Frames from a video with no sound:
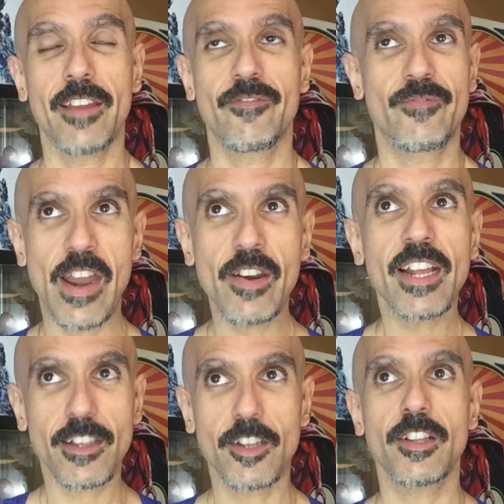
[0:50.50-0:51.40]
Very
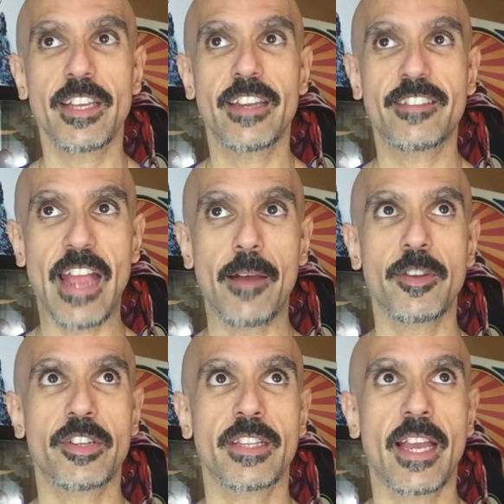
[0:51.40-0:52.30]
clearly
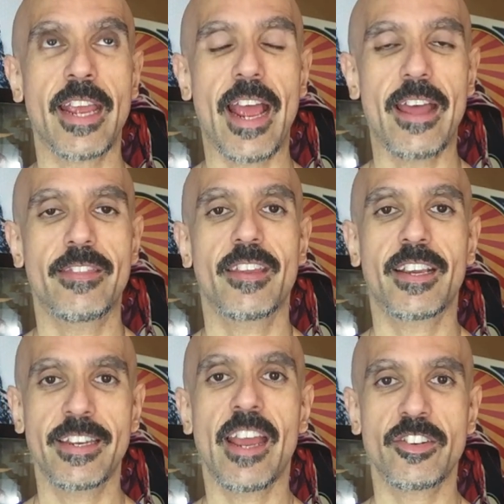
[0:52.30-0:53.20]
establishing, like, the
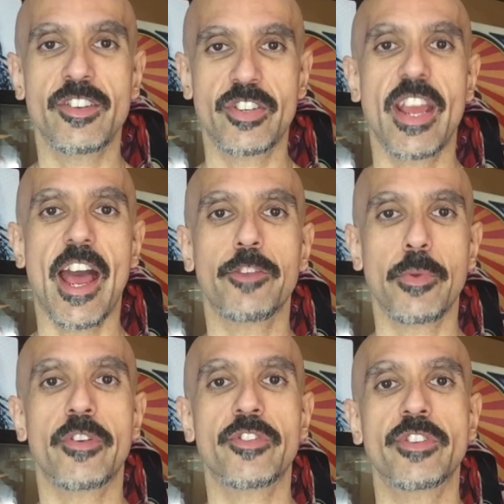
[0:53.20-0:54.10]
connection she has
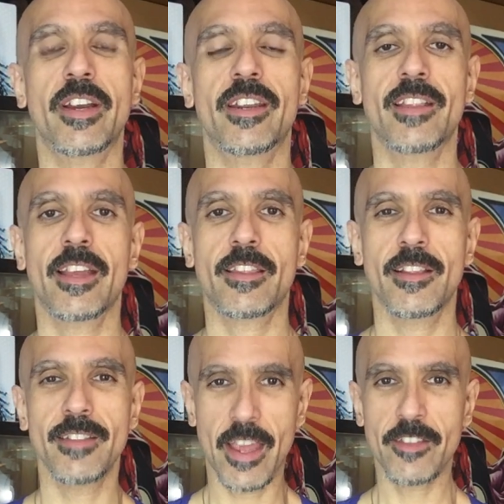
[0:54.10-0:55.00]
with her son and, like,
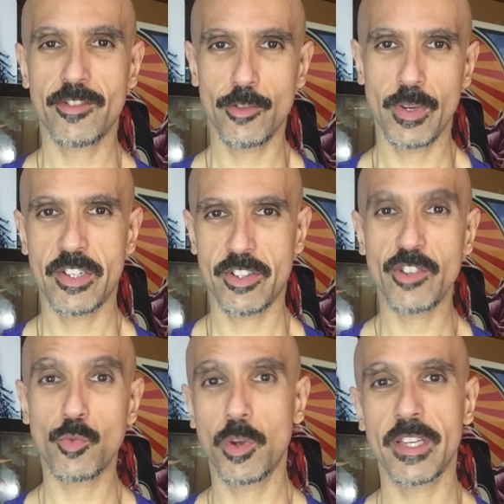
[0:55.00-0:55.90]
the lengths to which
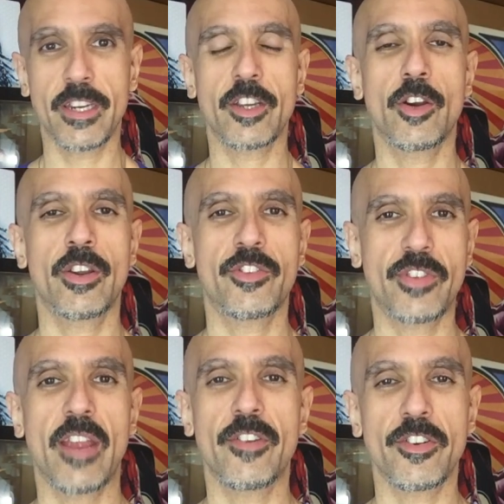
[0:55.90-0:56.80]
she's willing to go to
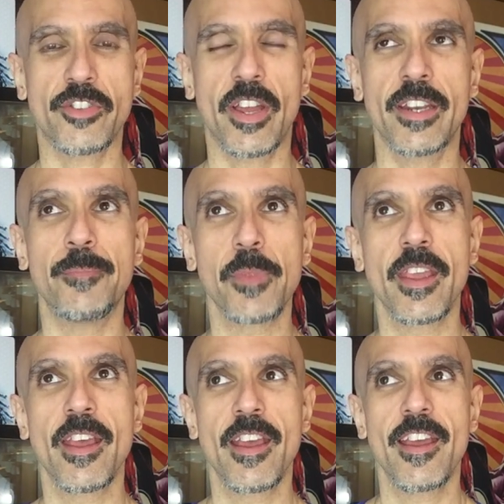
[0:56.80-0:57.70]
save her son.
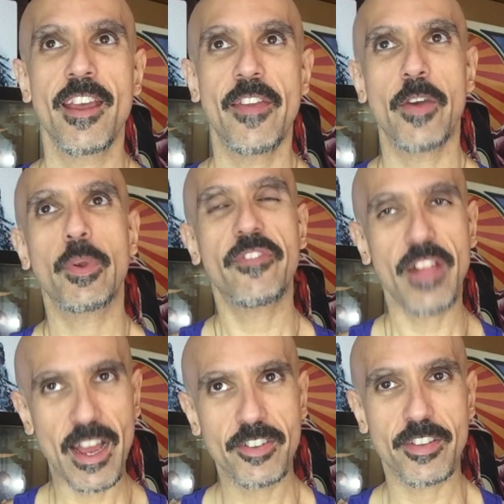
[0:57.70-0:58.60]
And then we
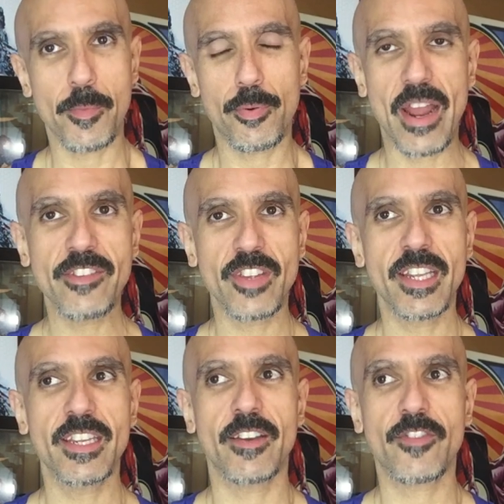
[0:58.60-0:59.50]
flash to the
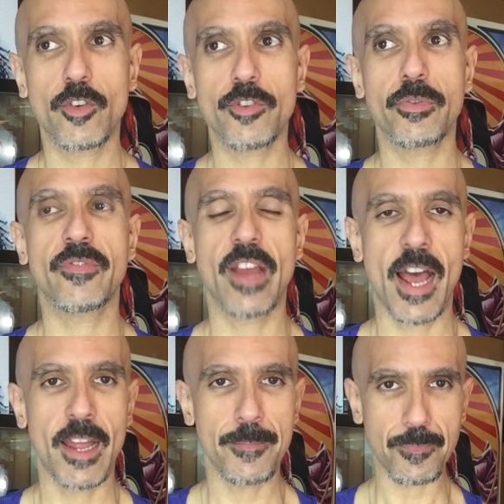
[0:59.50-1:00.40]
present, and of course we've
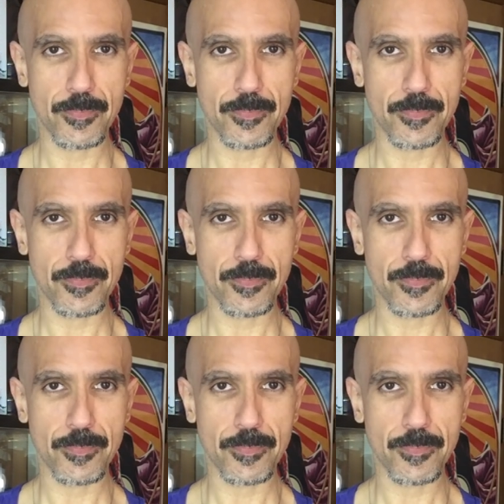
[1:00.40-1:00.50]
got